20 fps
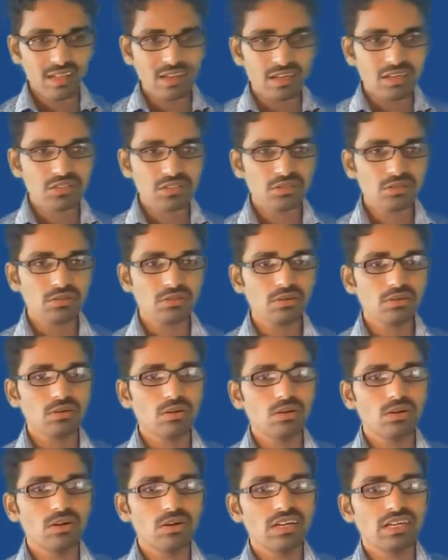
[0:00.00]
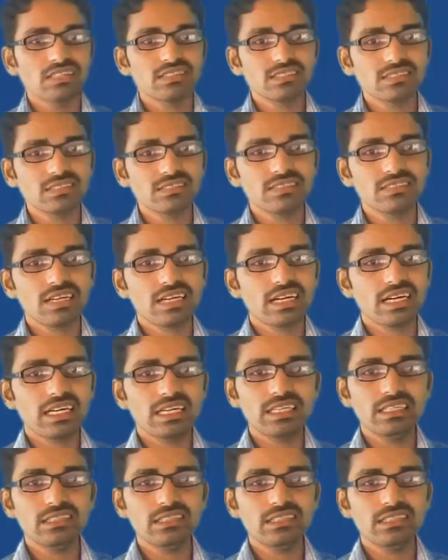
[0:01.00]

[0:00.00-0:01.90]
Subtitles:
So since the current